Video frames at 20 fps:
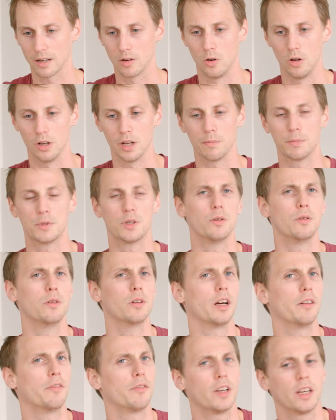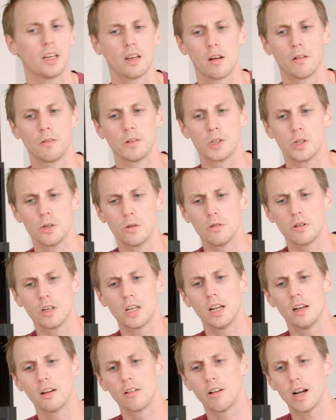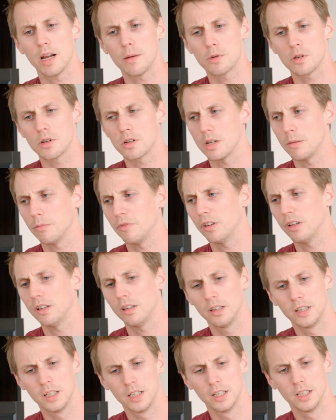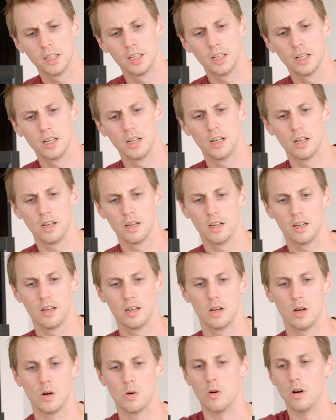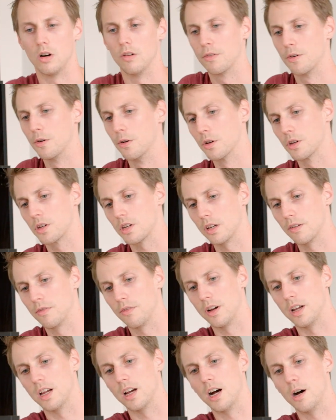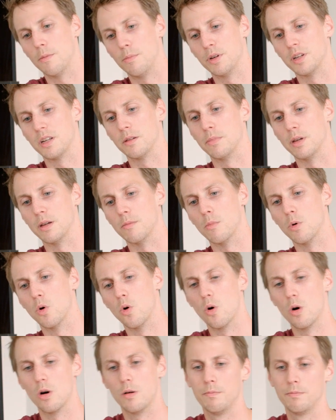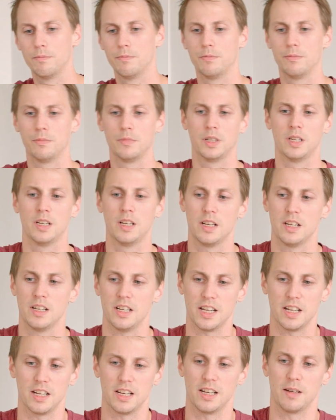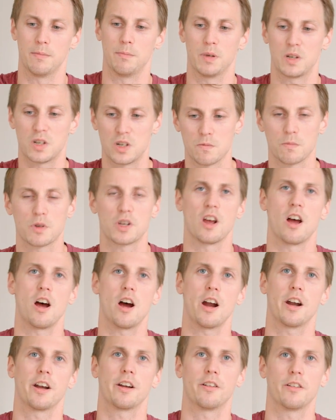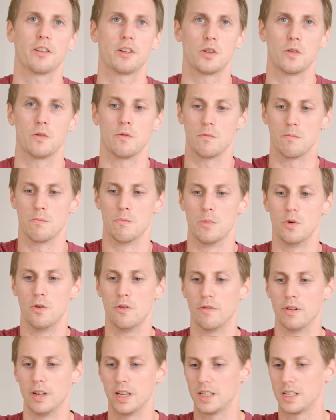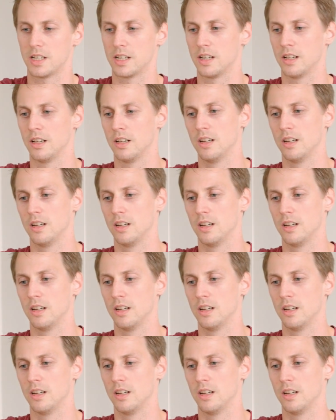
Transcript: hold up to, I think, 2 kilograms or something. Well, of course, if I up it a bit more, then it becomes harder to move it